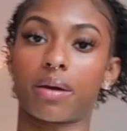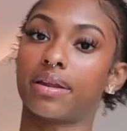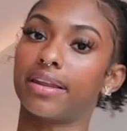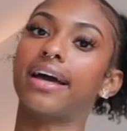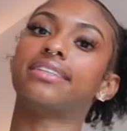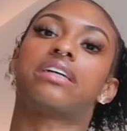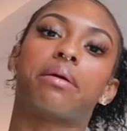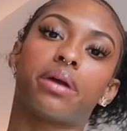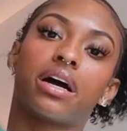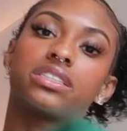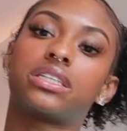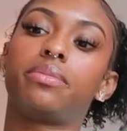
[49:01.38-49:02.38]
probably the last time
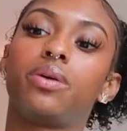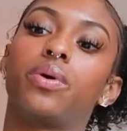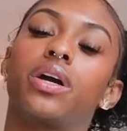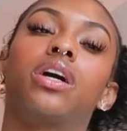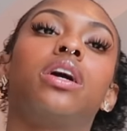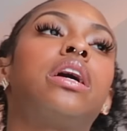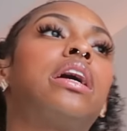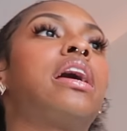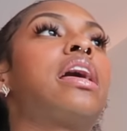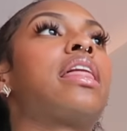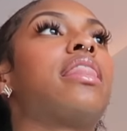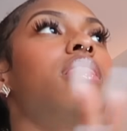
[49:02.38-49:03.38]
y'all see me wear
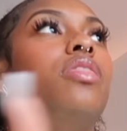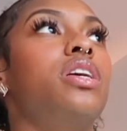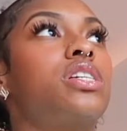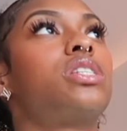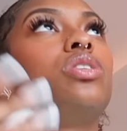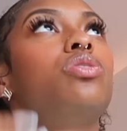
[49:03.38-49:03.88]
this